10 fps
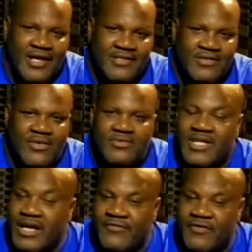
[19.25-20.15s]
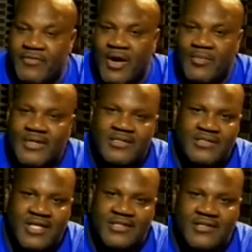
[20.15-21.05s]
And so take a few moments
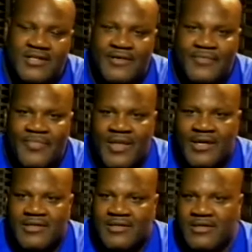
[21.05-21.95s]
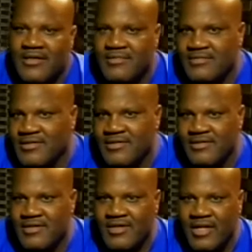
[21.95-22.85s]
just to
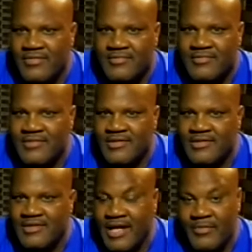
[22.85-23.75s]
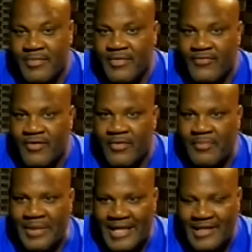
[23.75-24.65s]
you know, stay with me for a
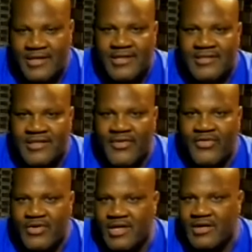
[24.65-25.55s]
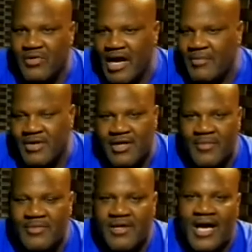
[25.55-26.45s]
bit, see if you can grab a
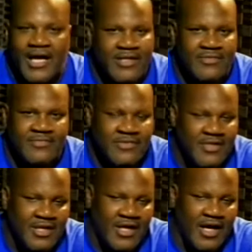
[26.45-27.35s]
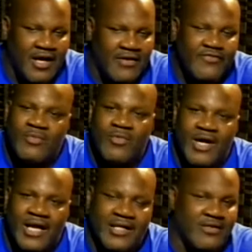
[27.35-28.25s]
couple of items from
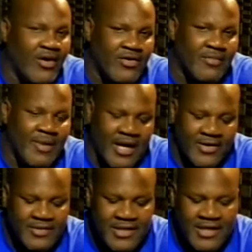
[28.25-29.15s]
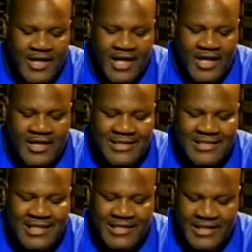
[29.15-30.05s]
what I talk about
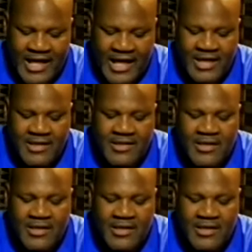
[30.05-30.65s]
today.